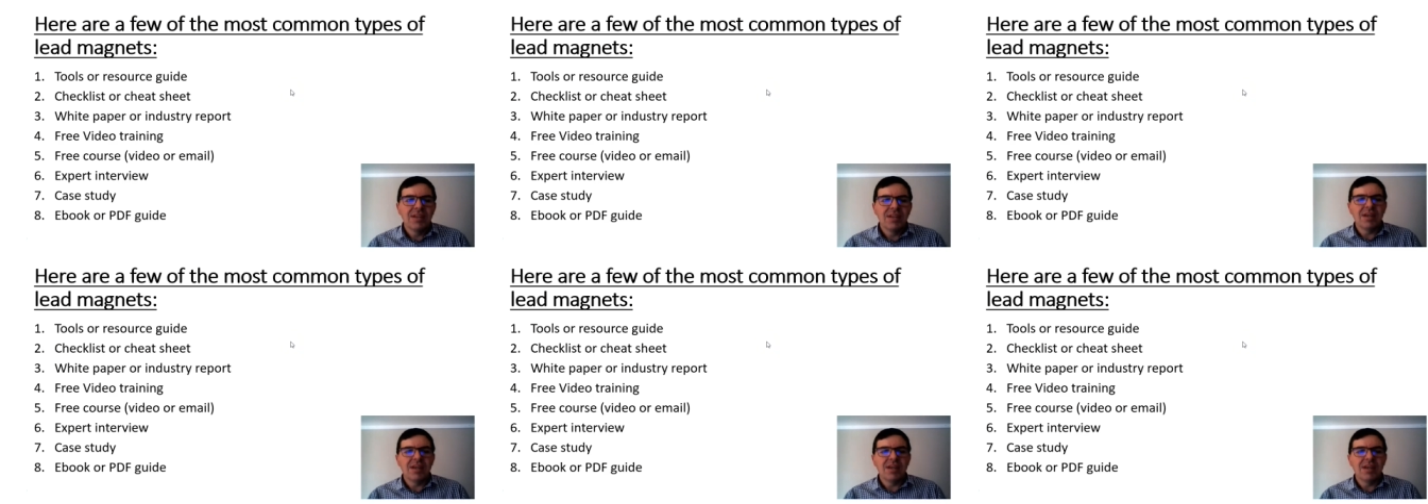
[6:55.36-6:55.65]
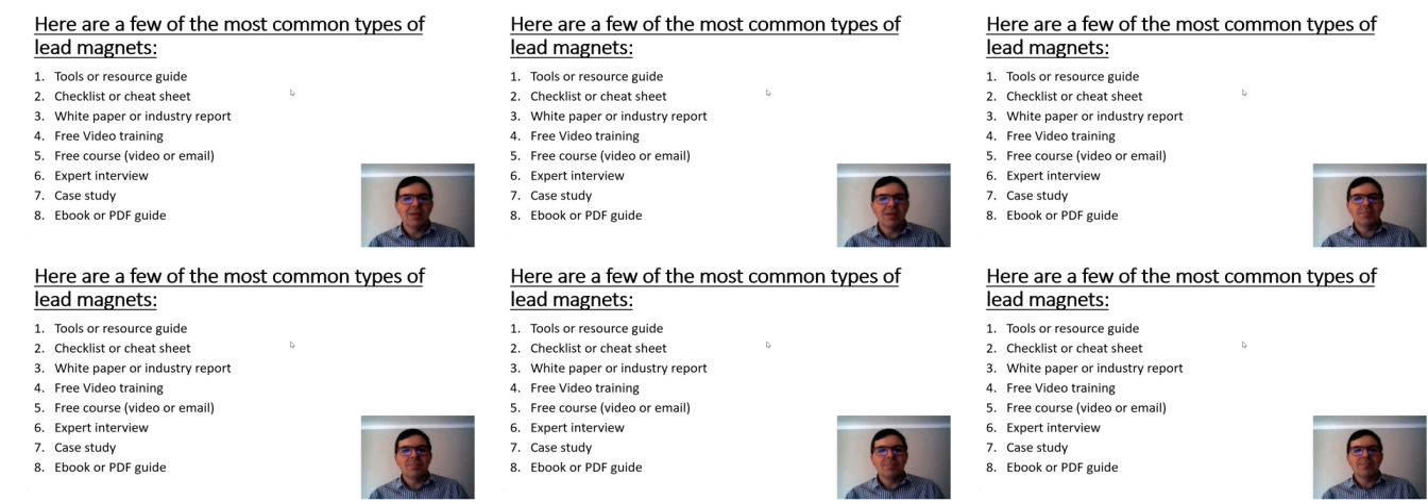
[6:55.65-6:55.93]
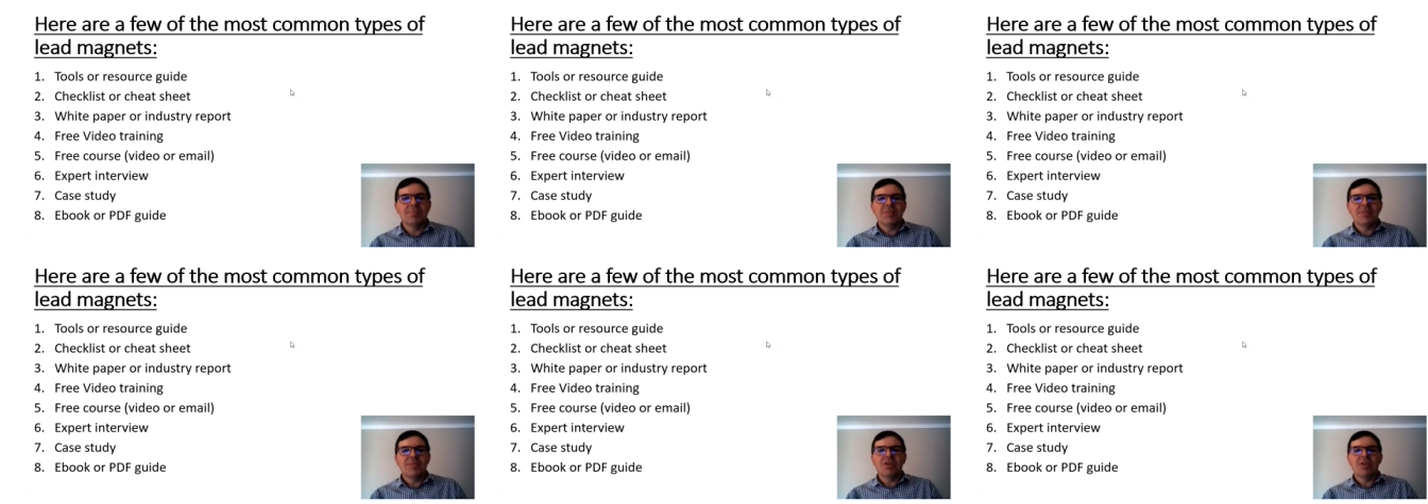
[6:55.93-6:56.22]

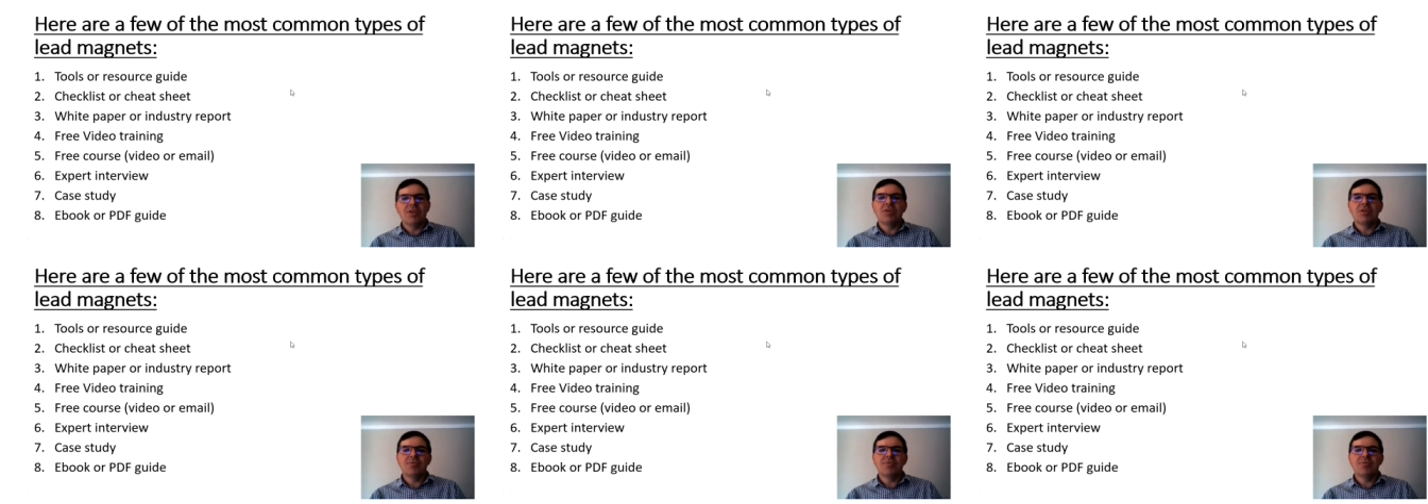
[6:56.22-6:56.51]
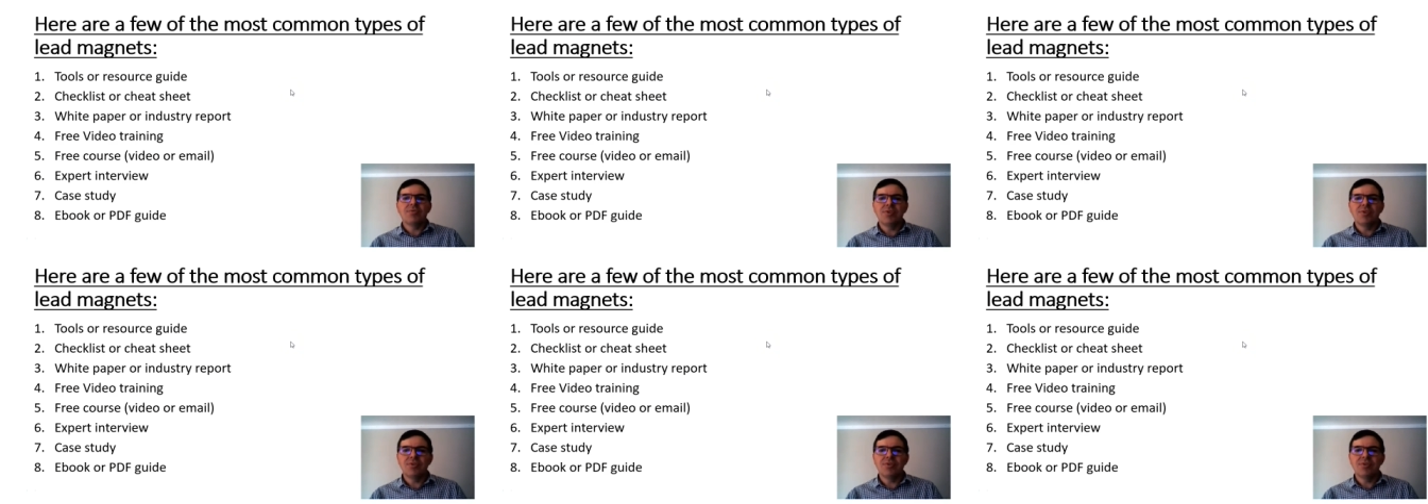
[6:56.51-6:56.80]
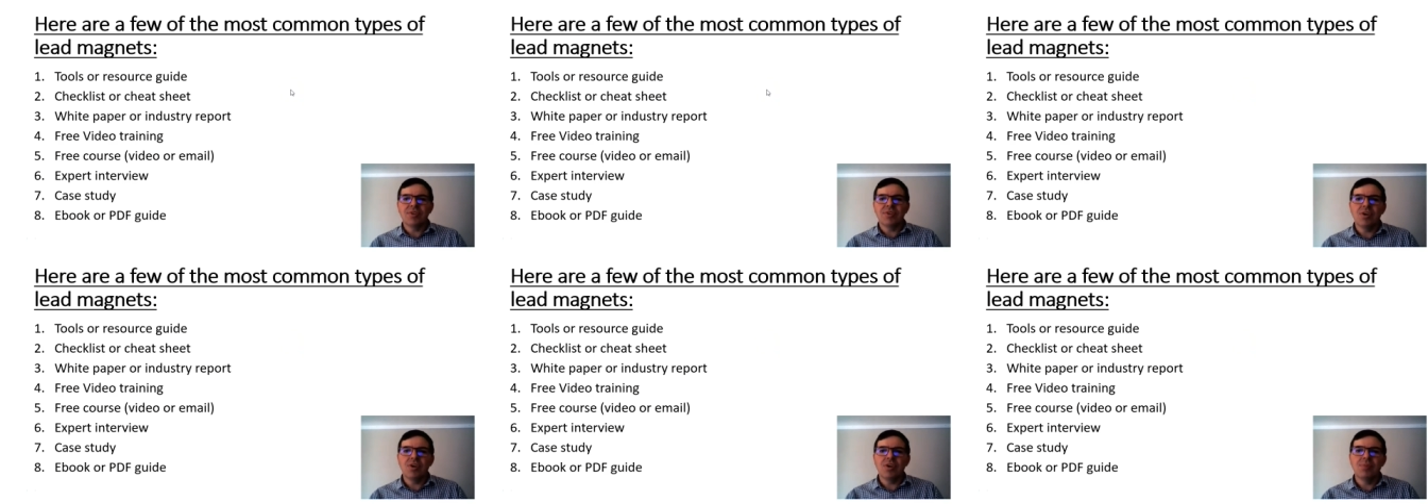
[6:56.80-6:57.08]
Um, here are a few of
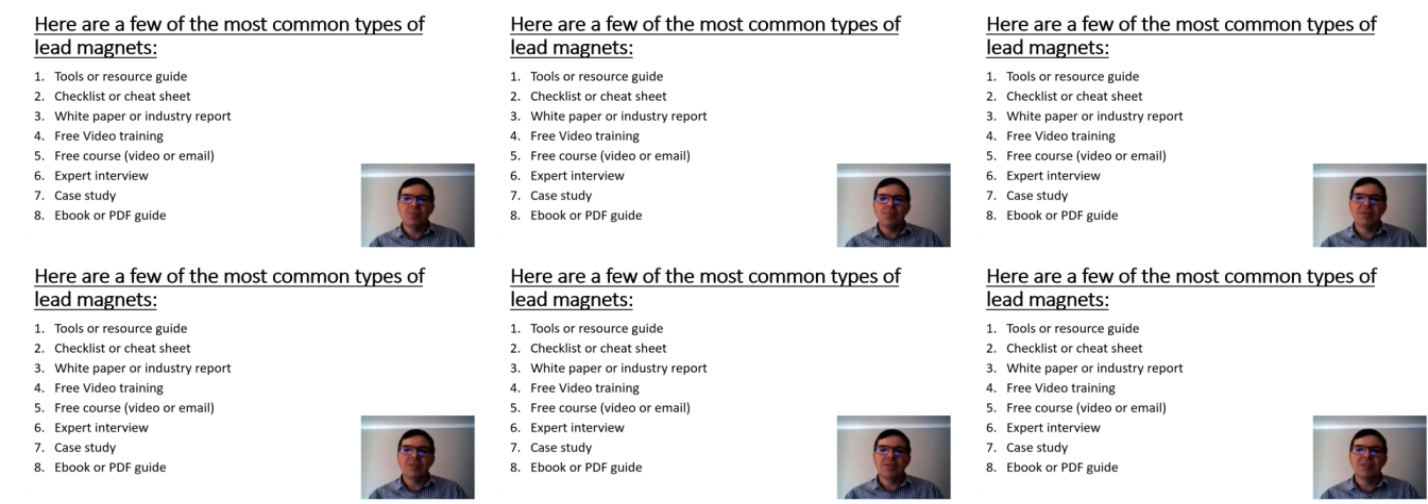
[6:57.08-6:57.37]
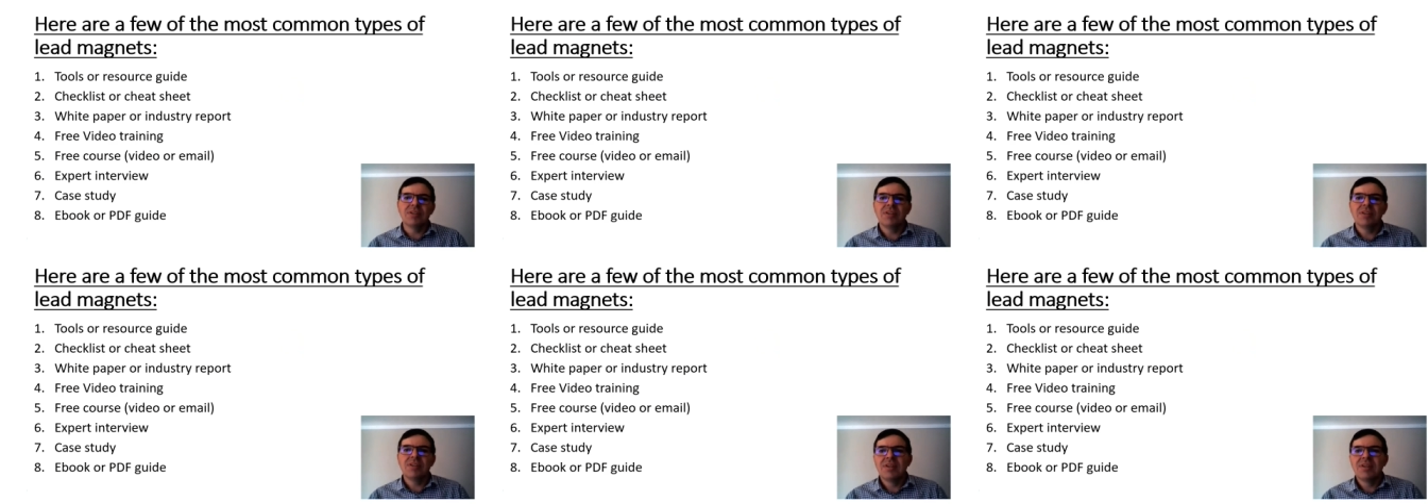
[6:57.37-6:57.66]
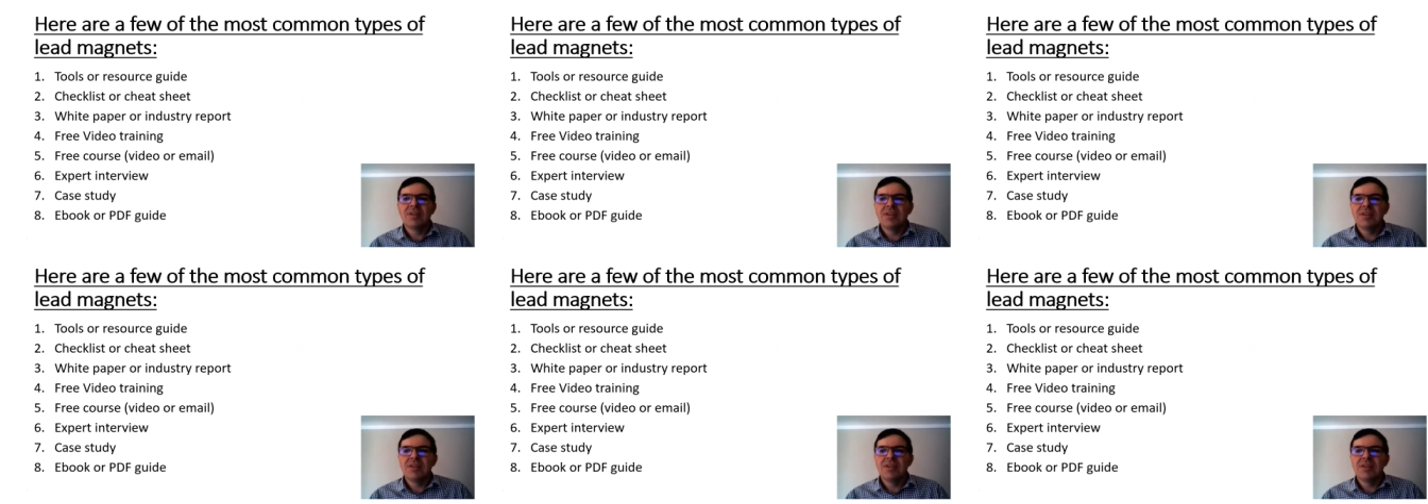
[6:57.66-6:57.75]
the common